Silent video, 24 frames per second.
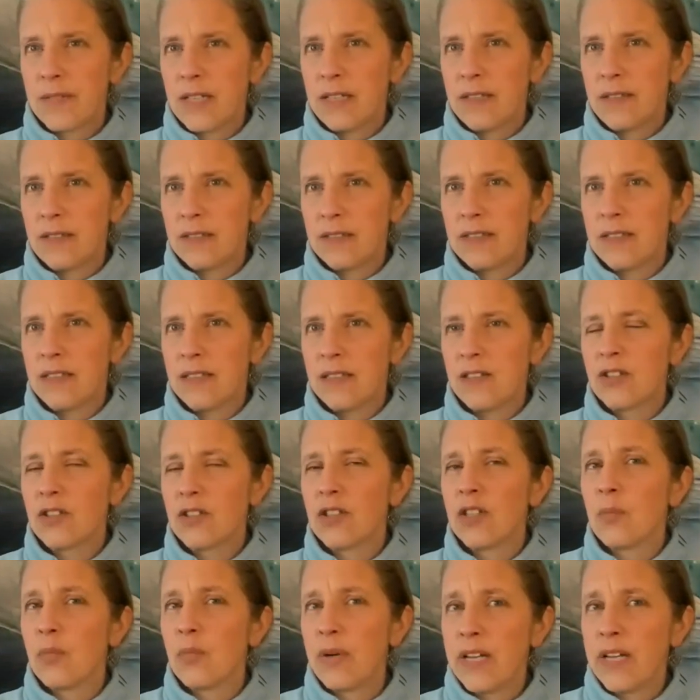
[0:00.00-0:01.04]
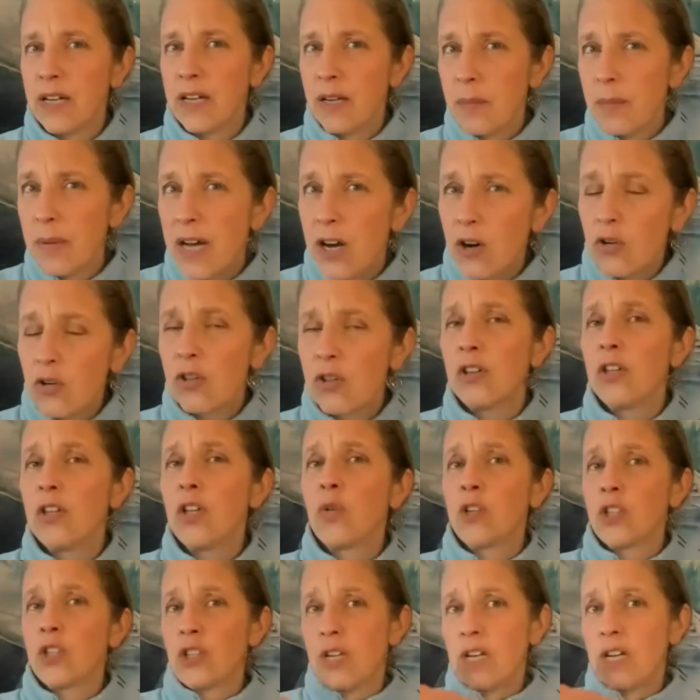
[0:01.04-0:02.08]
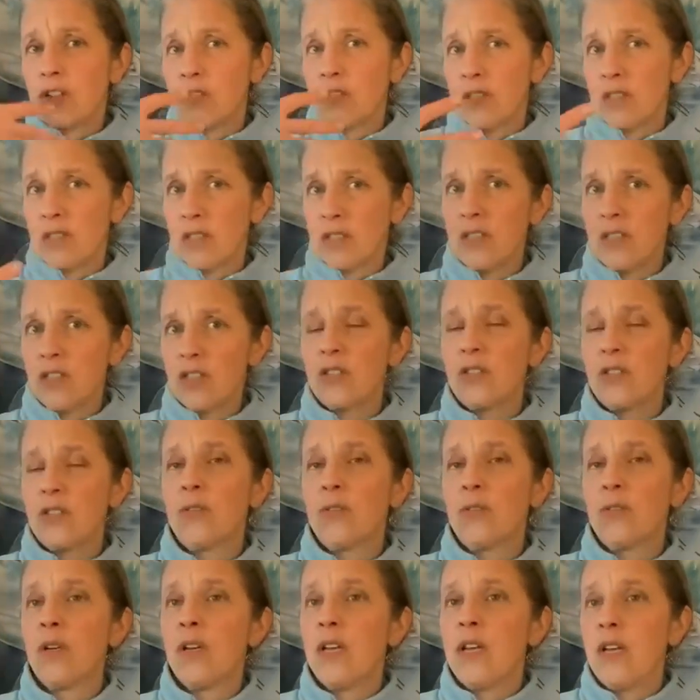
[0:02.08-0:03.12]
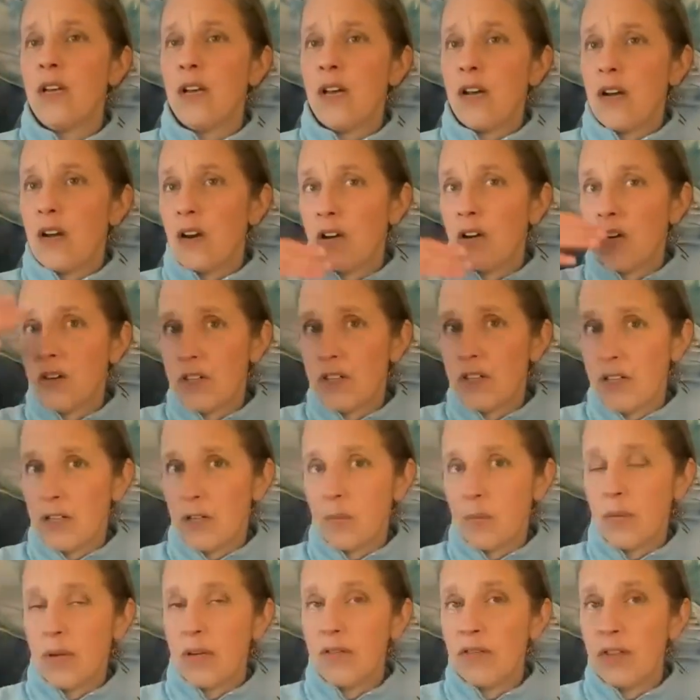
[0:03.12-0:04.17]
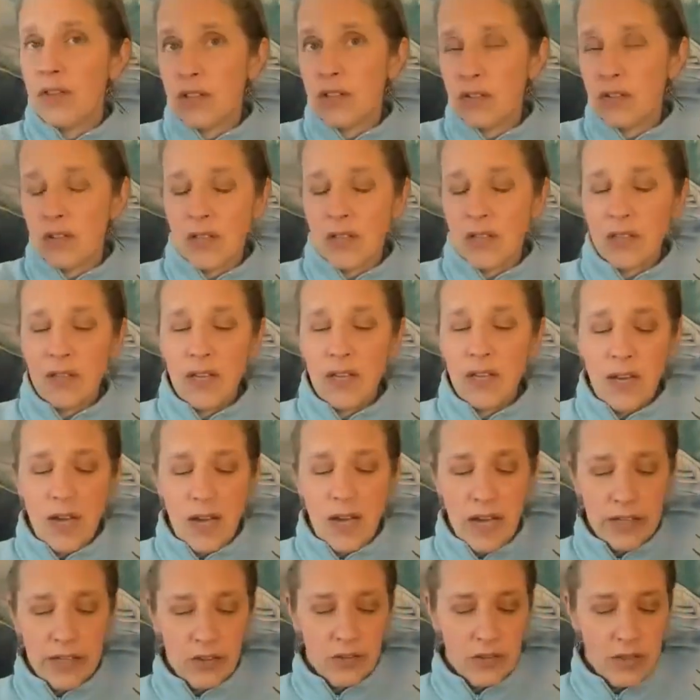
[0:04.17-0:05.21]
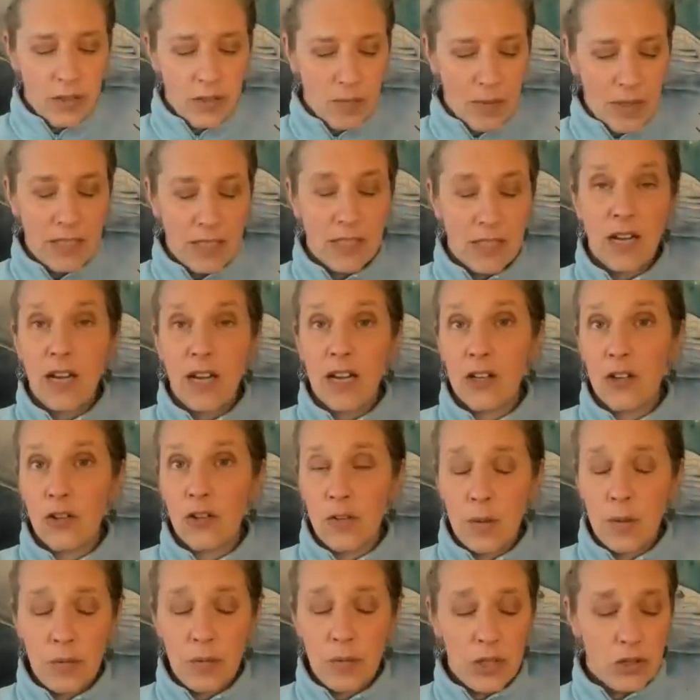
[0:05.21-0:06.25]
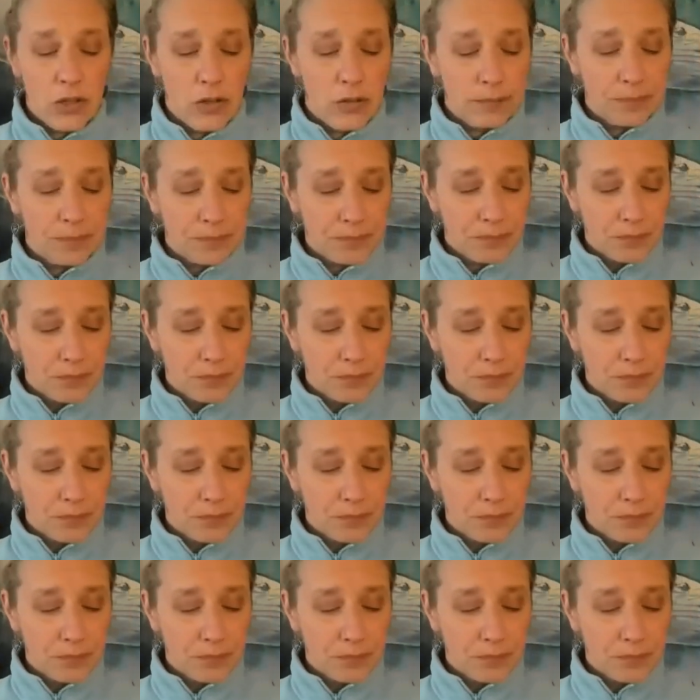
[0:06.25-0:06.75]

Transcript: it's going to bring it up out of the lower chakras into heart and above that higher space, higher vibration.